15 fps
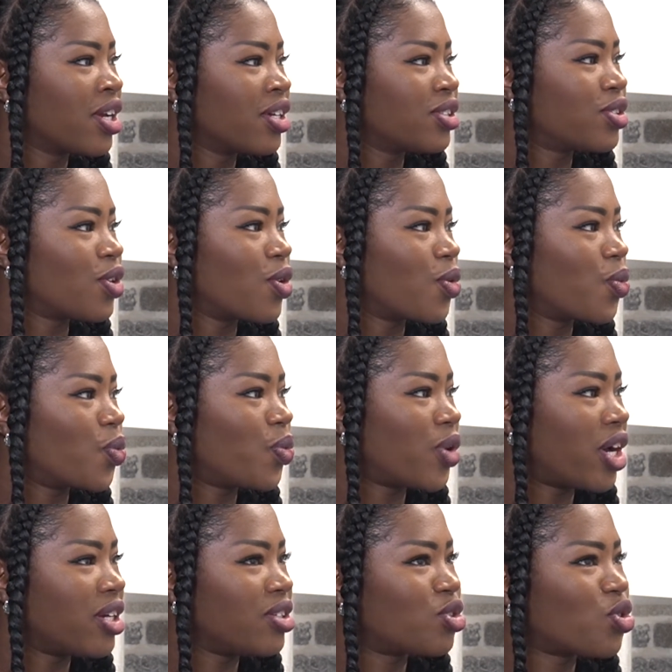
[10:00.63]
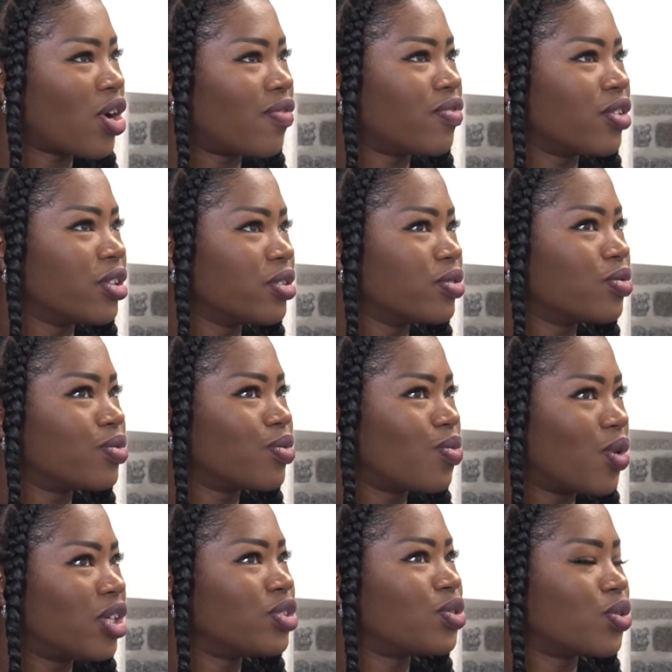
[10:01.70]
So I travel
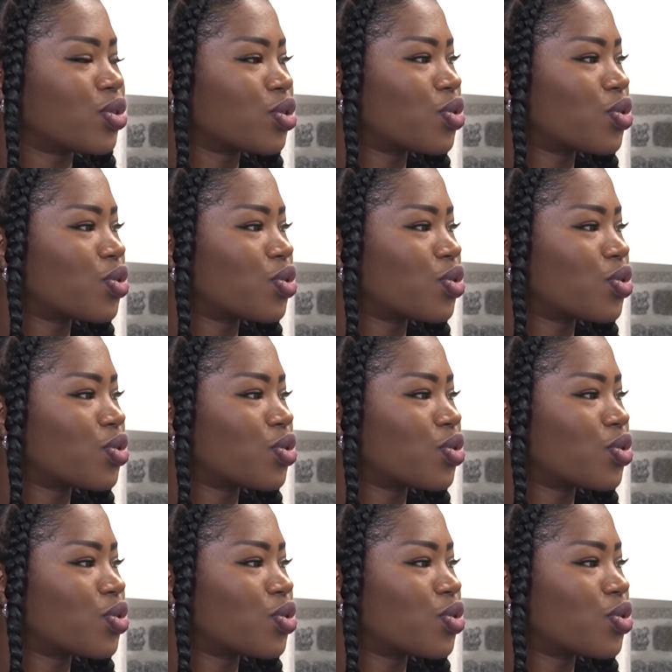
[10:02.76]
once or